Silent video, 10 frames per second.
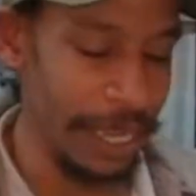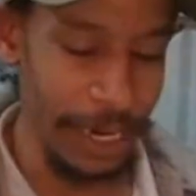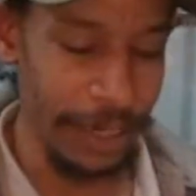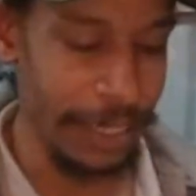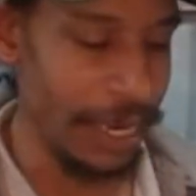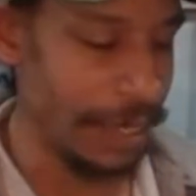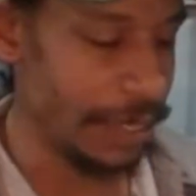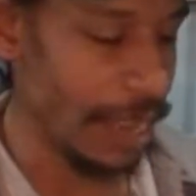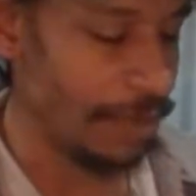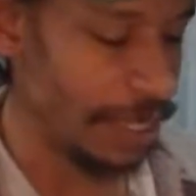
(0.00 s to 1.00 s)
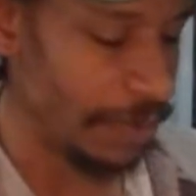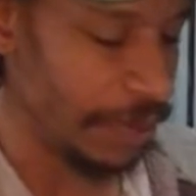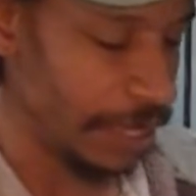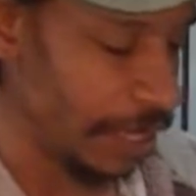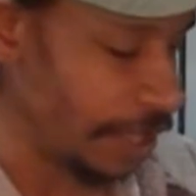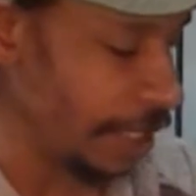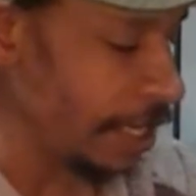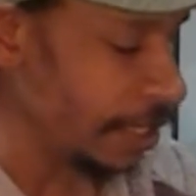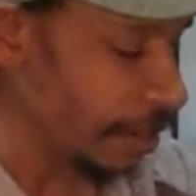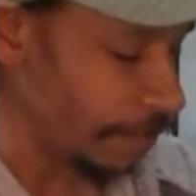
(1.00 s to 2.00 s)
in today's MTB
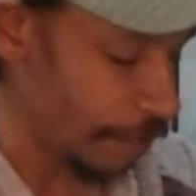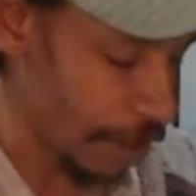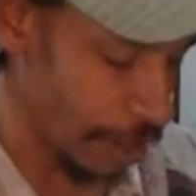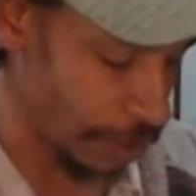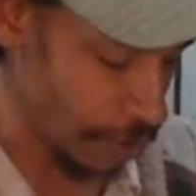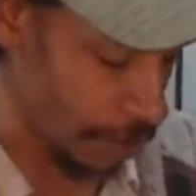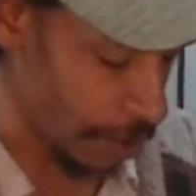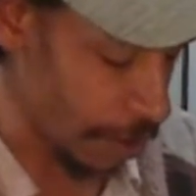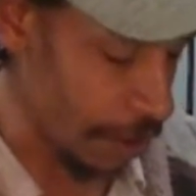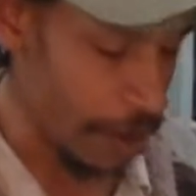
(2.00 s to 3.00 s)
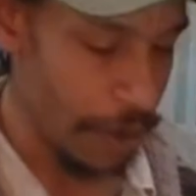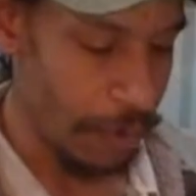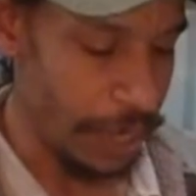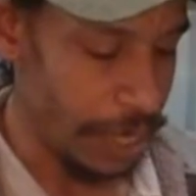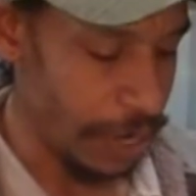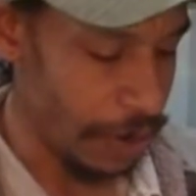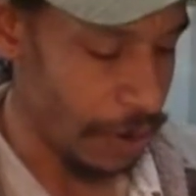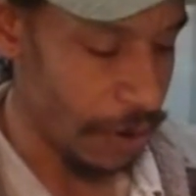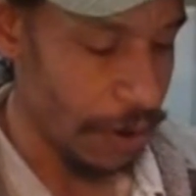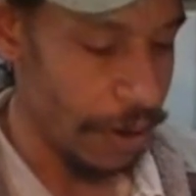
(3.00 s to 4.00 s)
Elite for October. We get
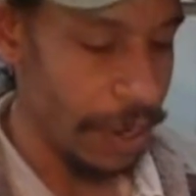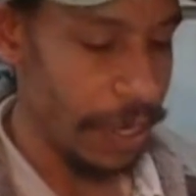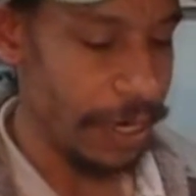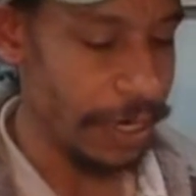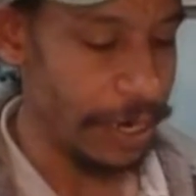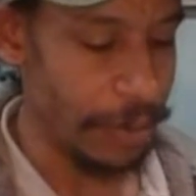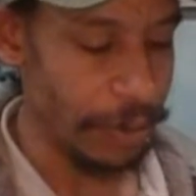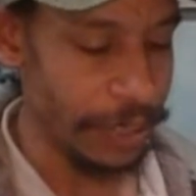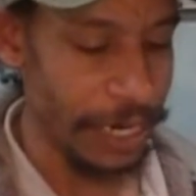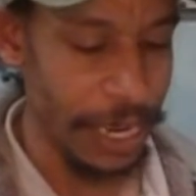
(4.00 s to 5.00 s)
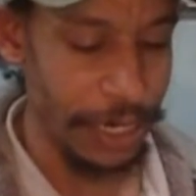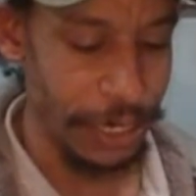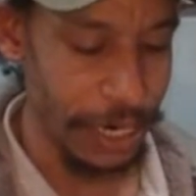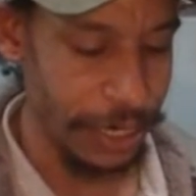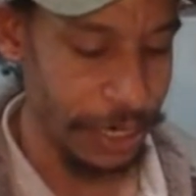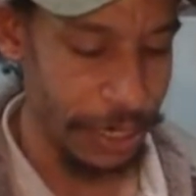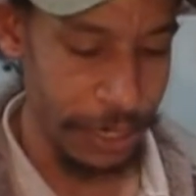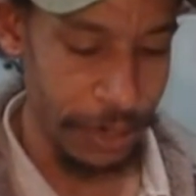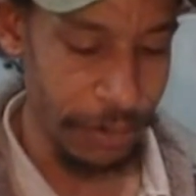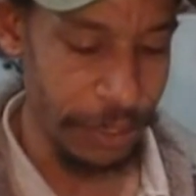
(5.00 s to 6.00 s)
our Dibbles
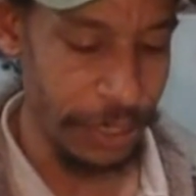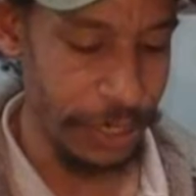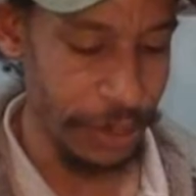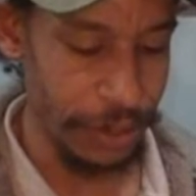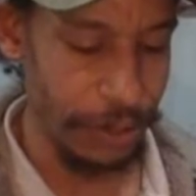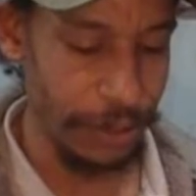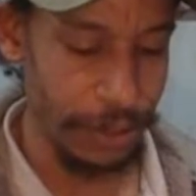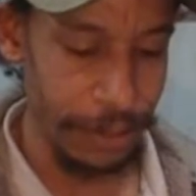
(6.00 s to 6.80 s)
Digest, which is our little